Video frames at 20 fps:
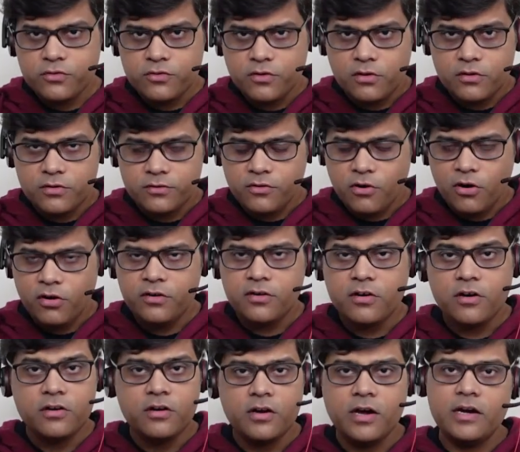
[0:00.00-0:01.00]
short,
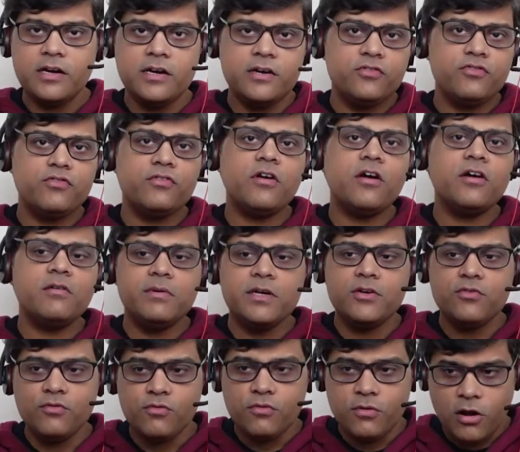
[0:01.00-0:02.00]
and it should not be
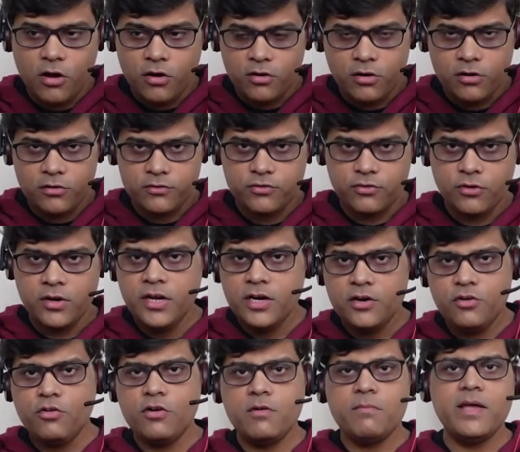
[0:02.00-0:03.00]
too long also.
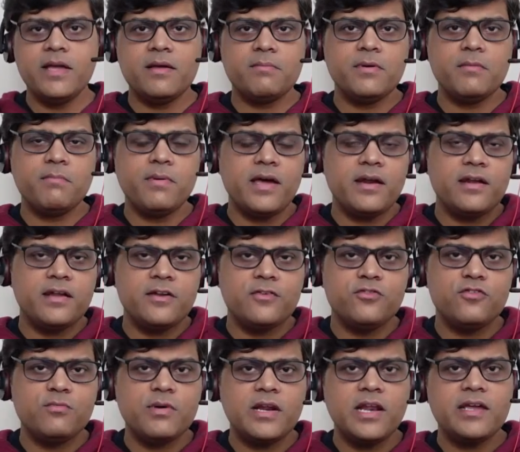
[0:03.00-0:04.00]
Don't make prepare a
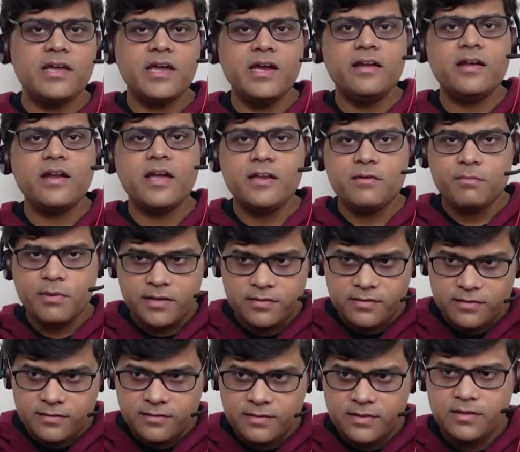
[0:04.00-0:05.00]
resume like 8-9
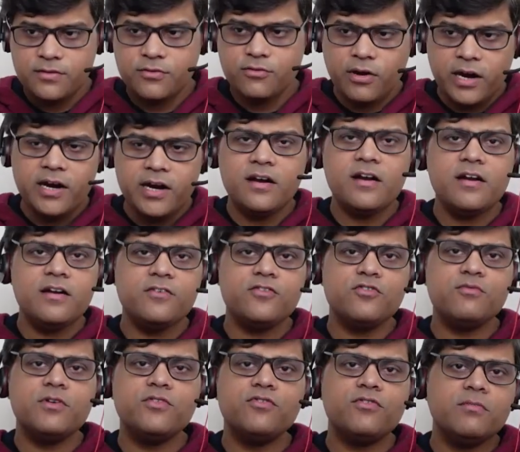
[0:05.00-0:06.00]
pages. So ideal
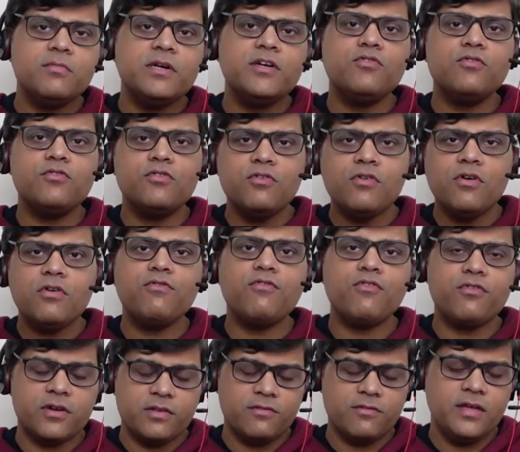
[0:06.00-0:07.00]
resume should be 2 to
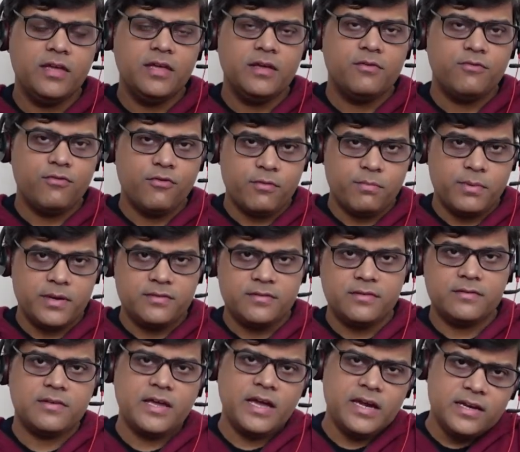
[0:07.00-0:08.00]
4
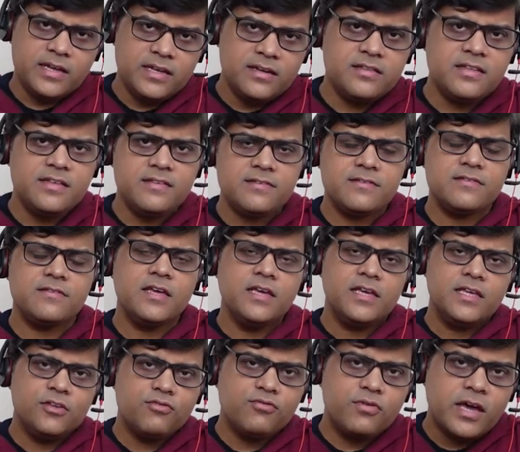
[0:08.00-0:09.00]
pages. And in this,
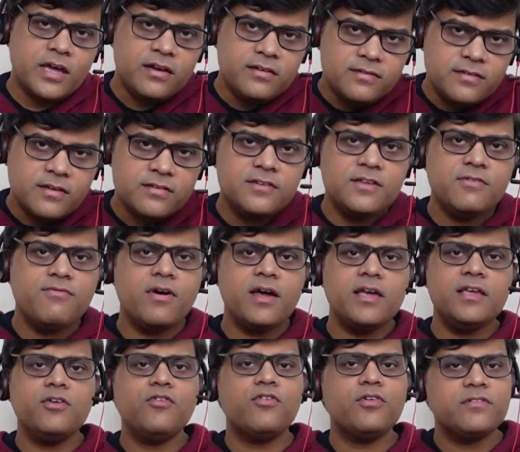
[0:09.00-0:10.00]
you can justify
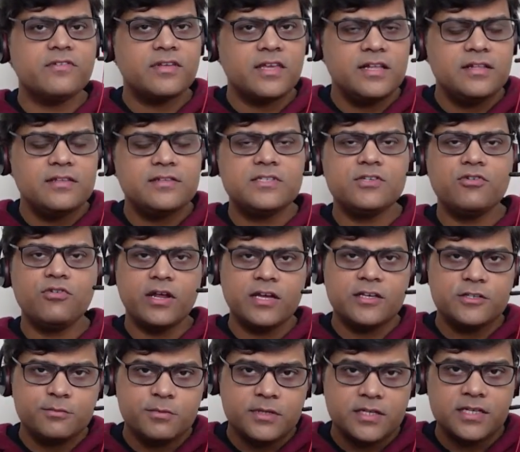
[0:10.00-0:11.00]
your skills, your
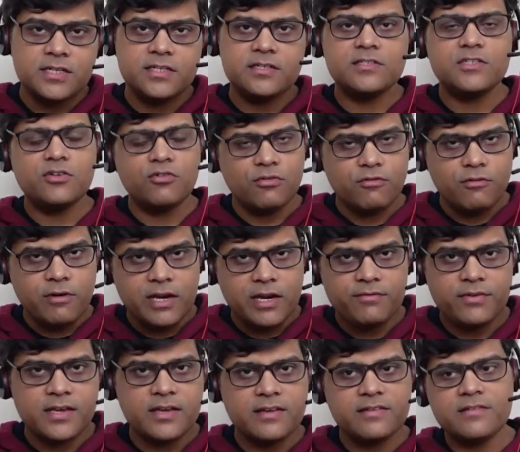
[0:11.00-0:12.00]
experience, your
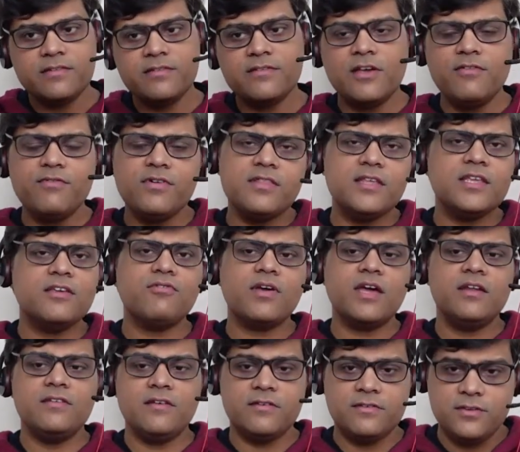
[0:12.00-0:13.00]
qualifications, everything you
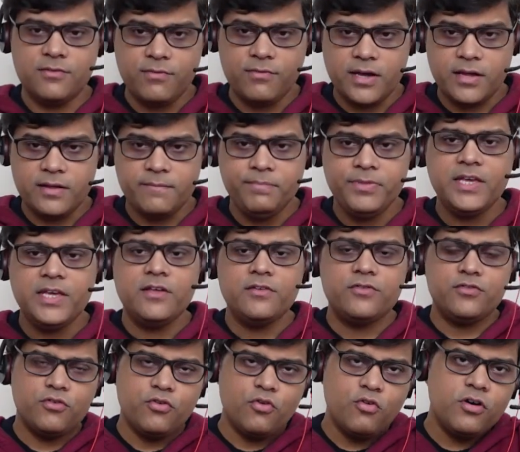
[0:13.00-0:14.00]
can justify.
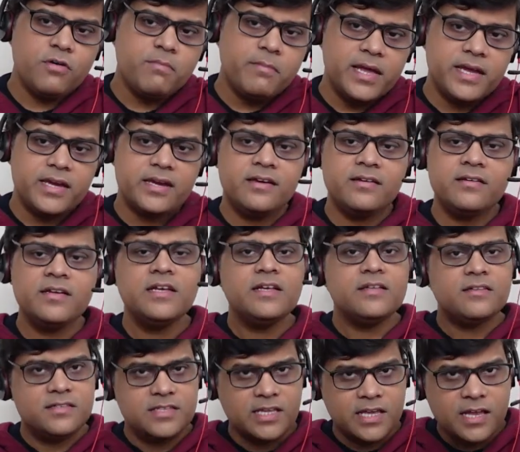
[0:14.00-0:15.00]
So don't make it
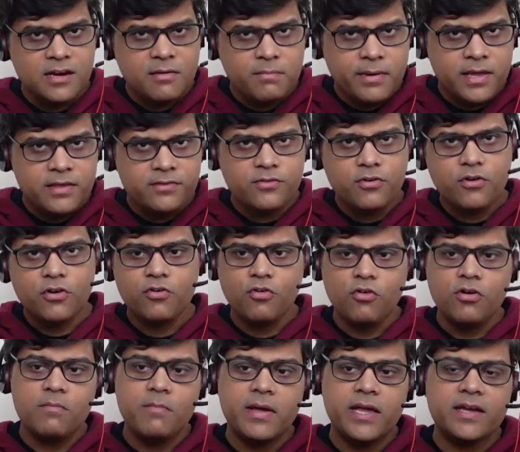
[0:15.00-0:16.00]
single page, or
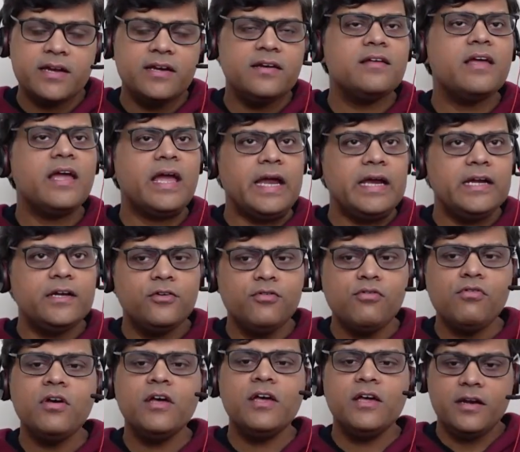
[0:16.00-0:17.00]
don't make it 8
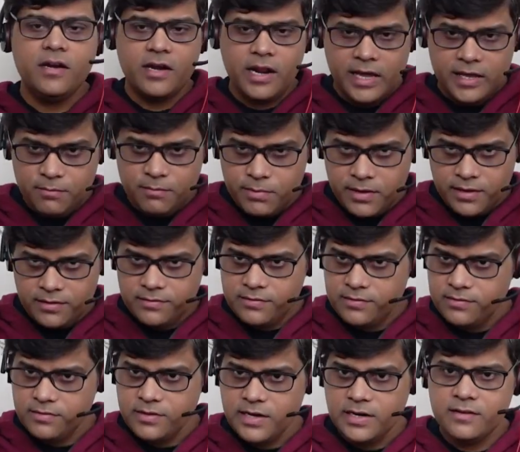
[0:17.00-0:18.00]
to 9 page.
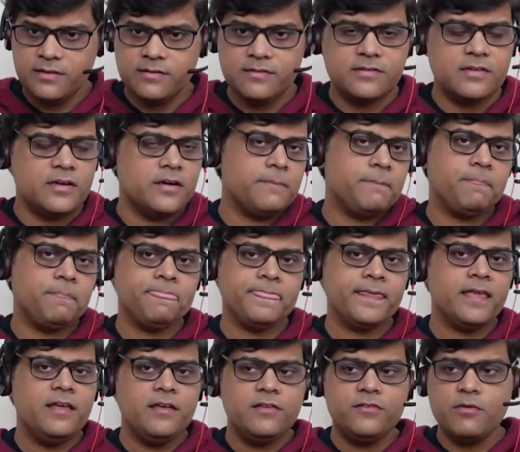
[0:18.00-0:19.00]
That is,
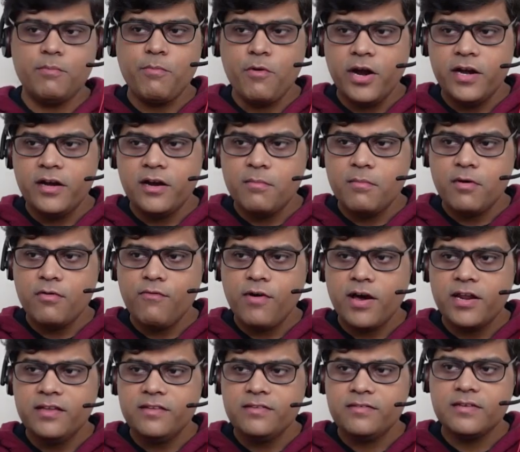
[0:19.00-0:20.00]
so point number
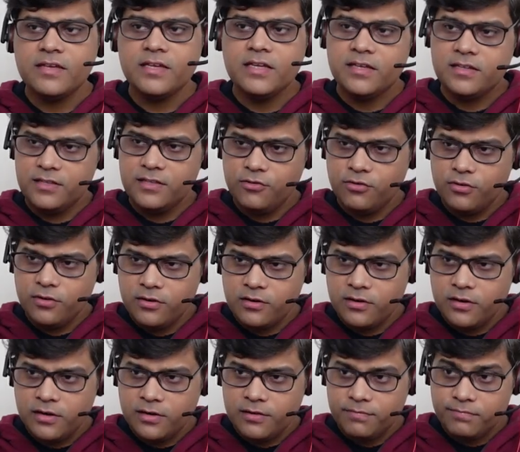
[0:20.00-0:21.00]
one is
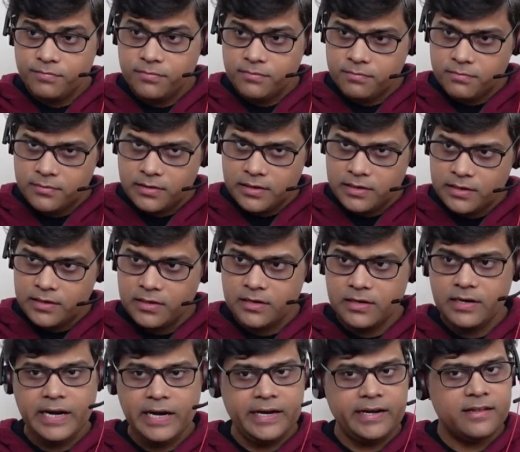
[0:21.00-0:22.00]
your
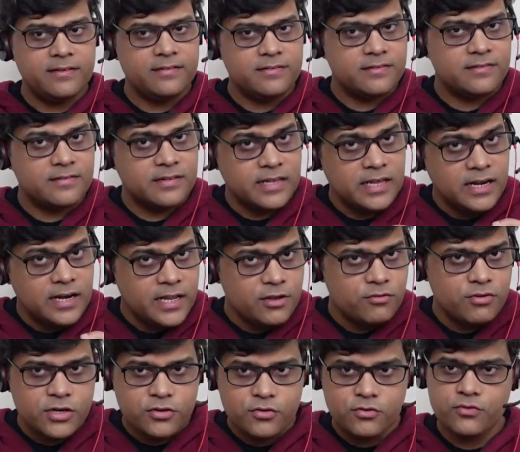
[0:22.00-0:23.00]
latest skill you
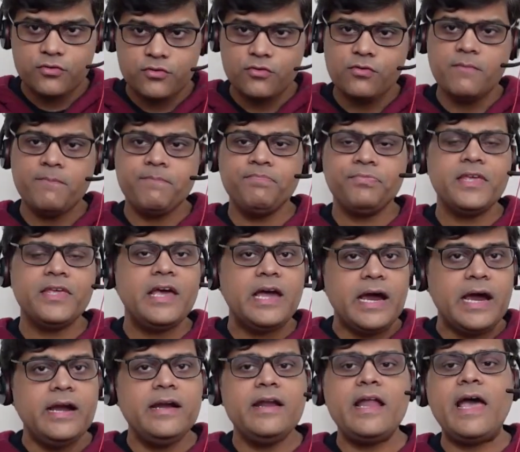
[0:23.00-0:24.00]
need to show.
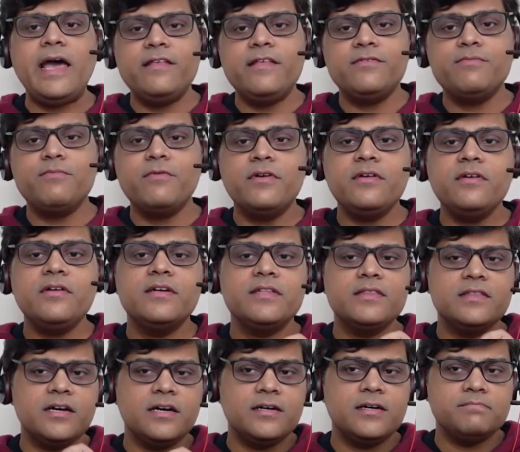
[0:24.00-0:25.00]
And as per
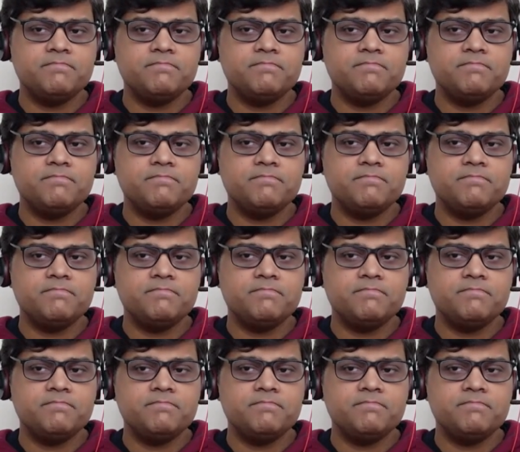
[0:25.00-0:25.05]
the